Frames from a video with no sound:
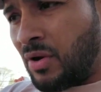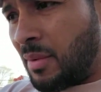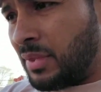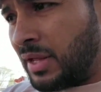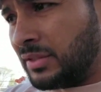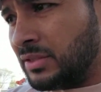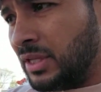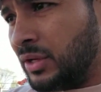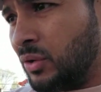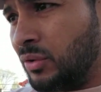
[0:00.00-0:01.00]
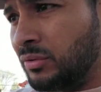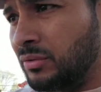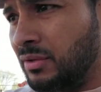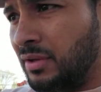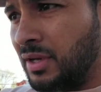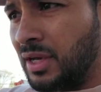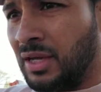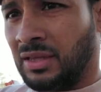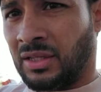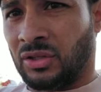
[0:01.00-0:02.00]
grab a lot of silicone
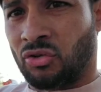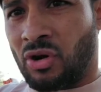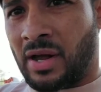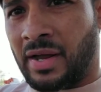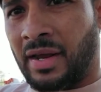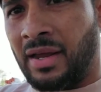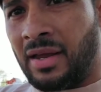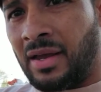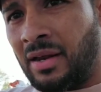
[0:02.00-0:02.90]
and it didn't dry,